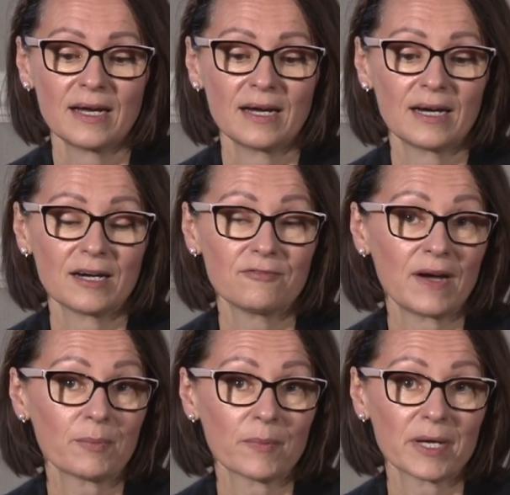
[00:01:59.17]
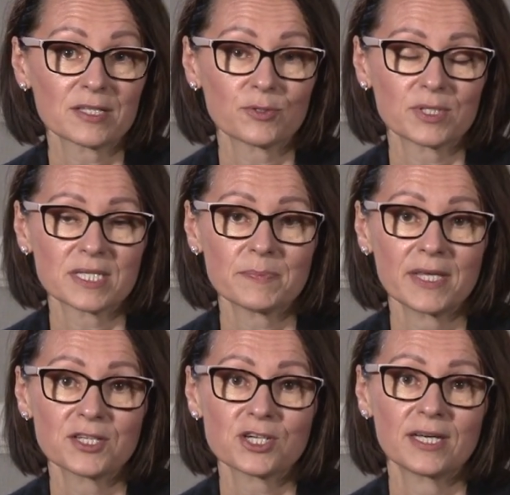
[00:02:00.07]
fibromuscular
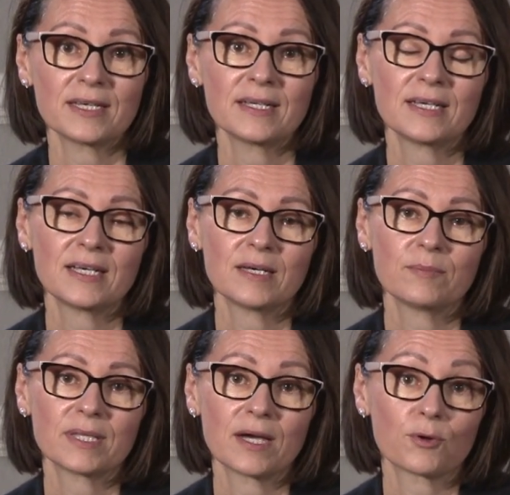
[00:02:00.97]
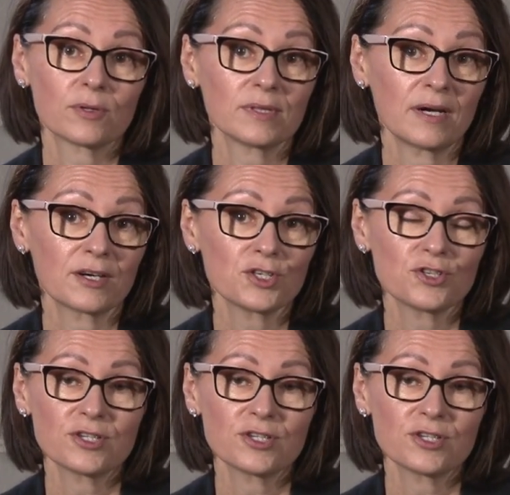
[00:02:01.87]
dysplasia, but our large